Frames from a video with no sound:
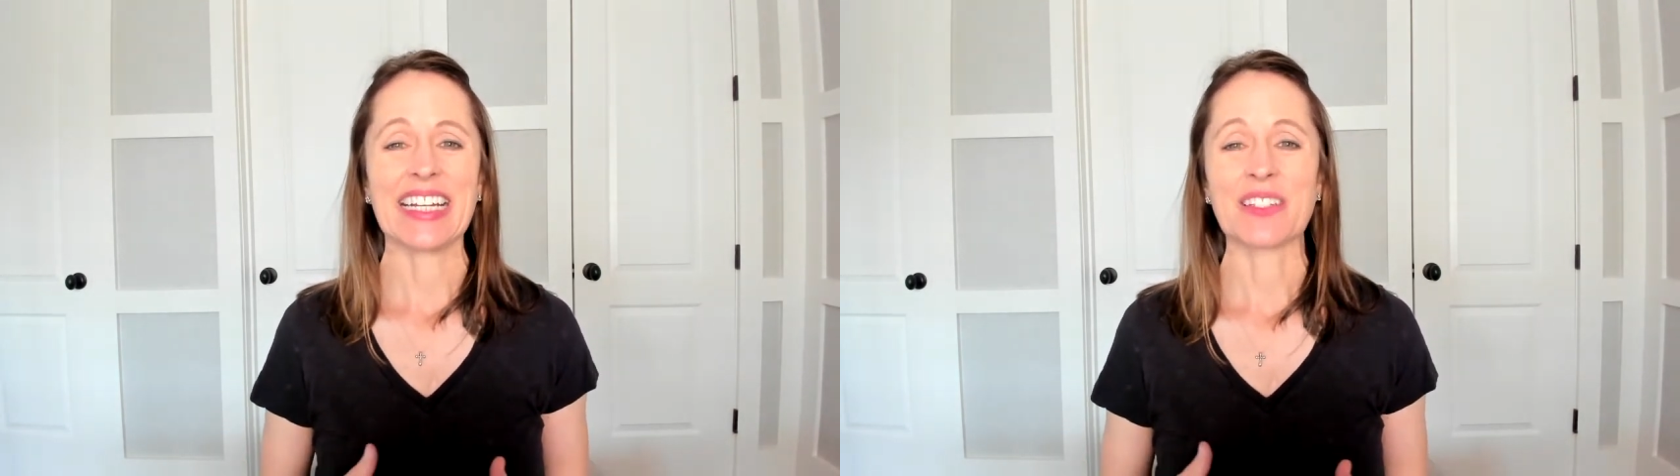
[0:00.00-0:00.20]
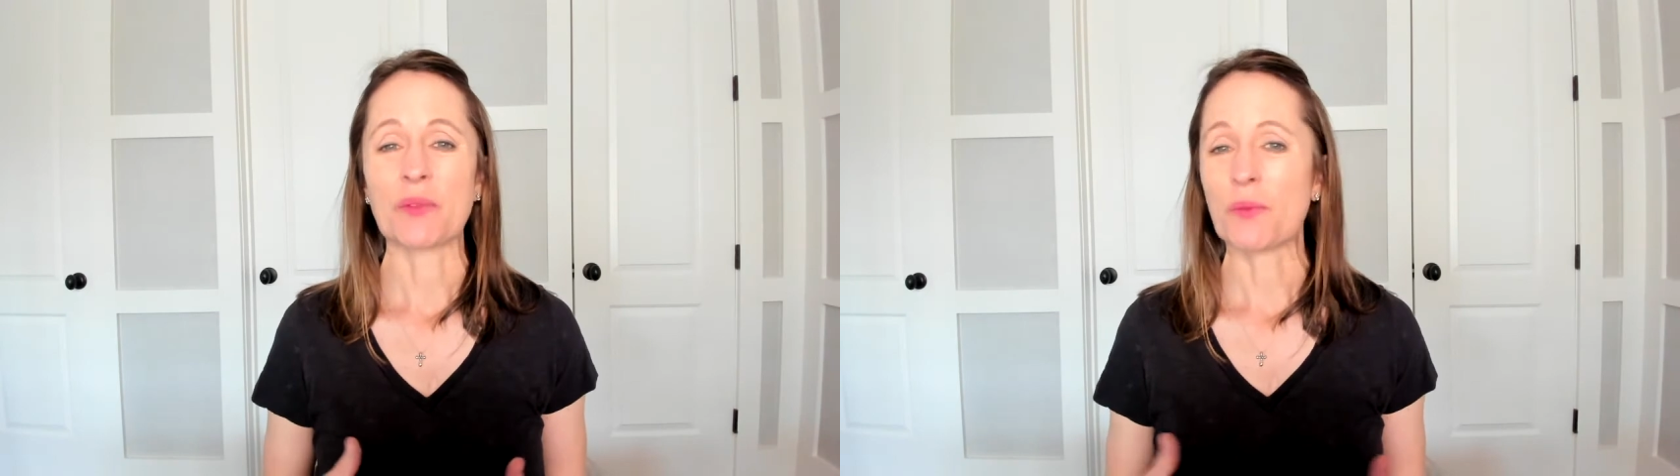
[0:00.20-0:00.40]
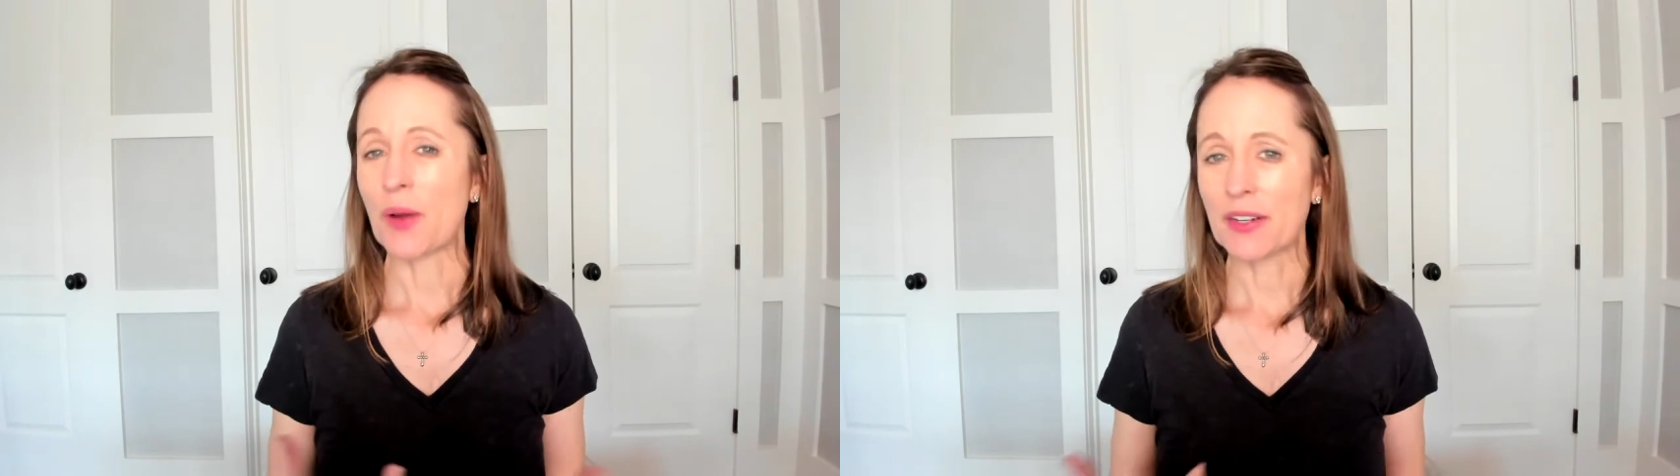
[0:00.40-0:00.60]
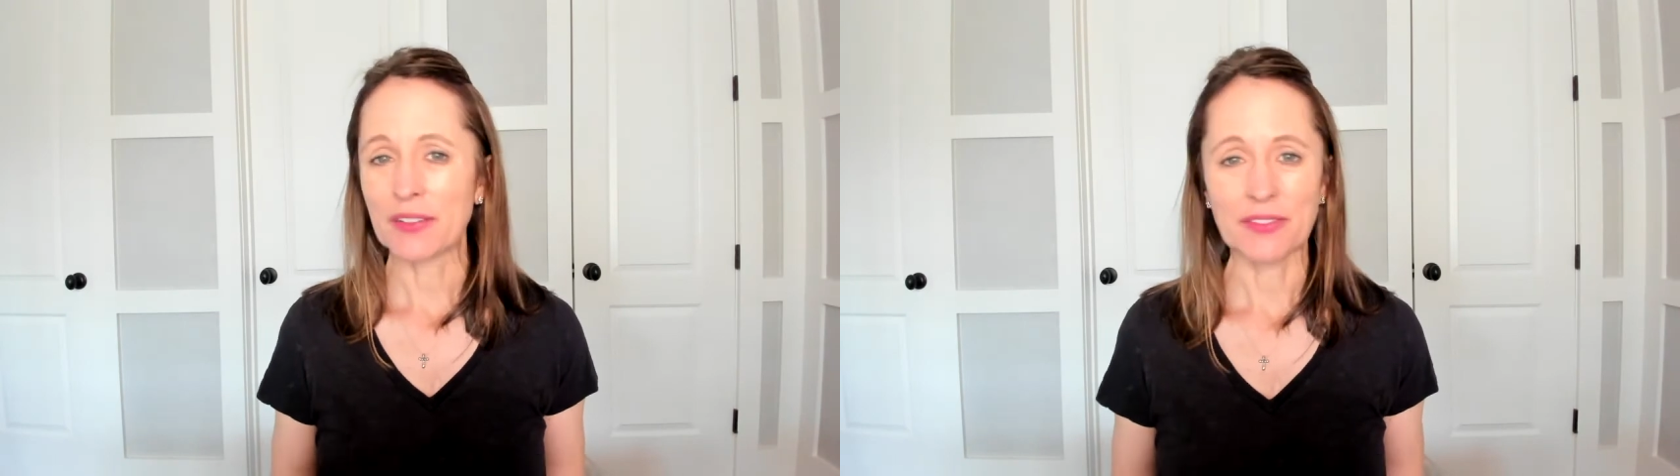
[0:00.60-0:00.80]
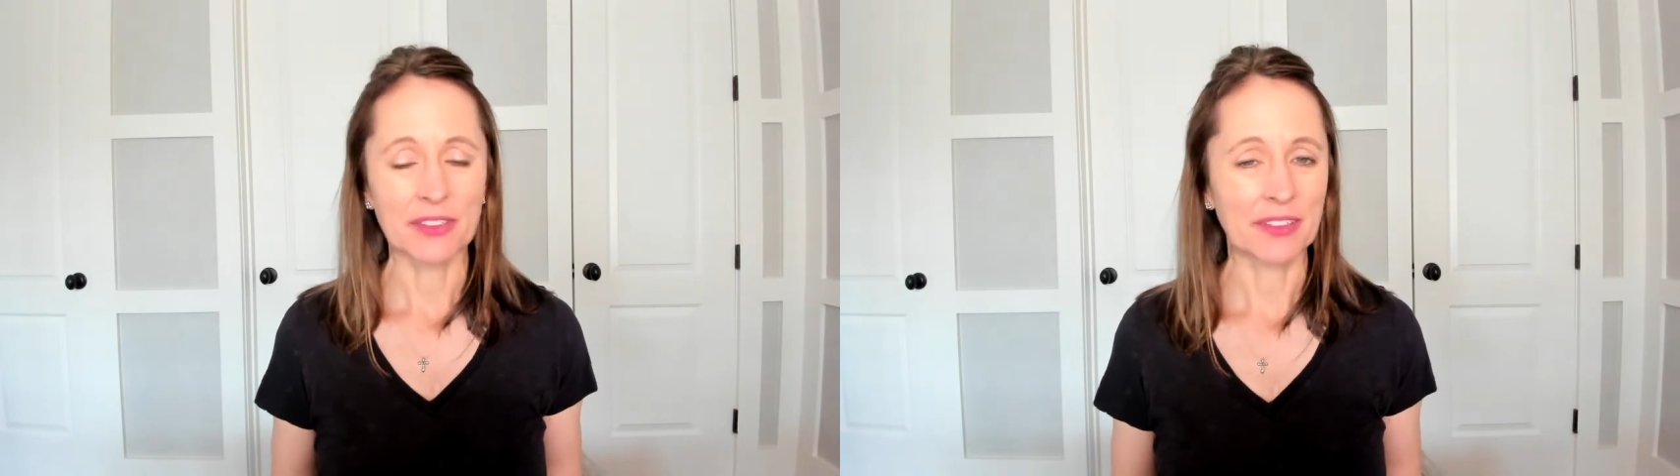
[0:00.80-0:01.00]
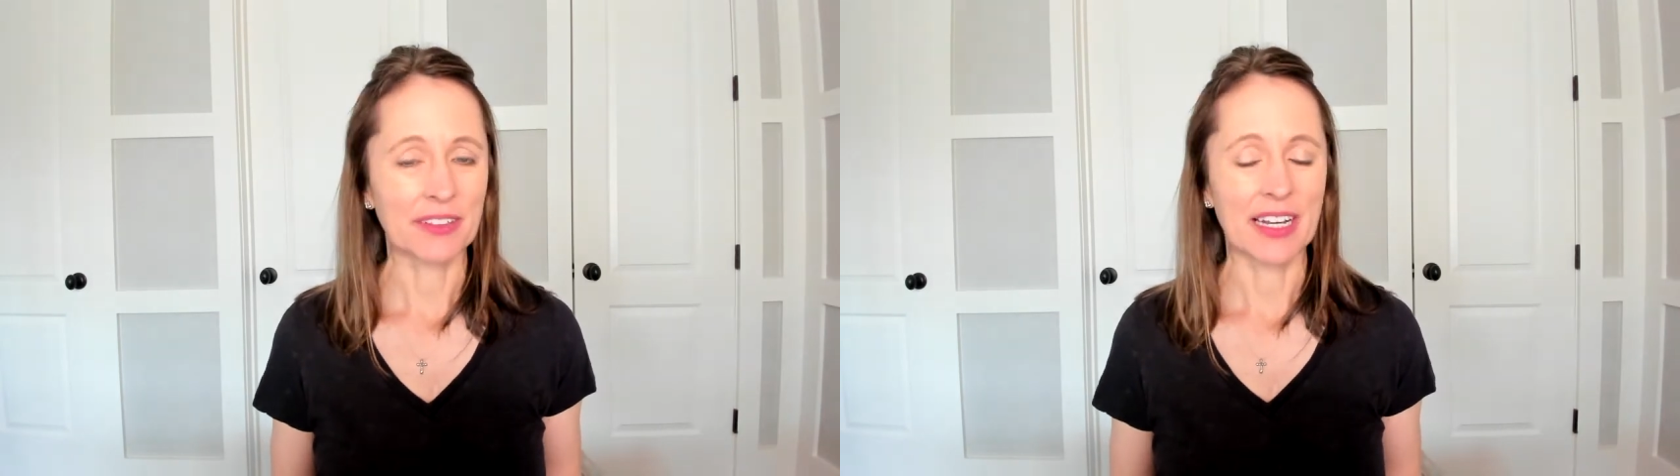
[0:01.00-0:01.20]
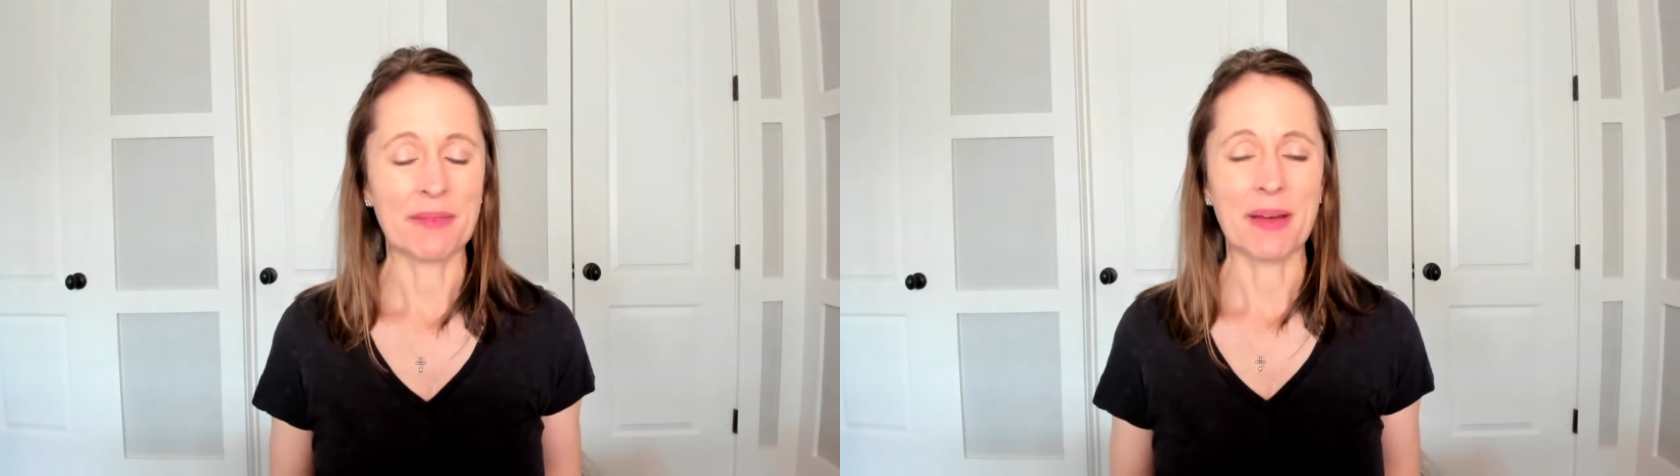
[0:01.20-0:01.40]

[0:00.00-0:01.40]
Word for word: It's a wonderful um,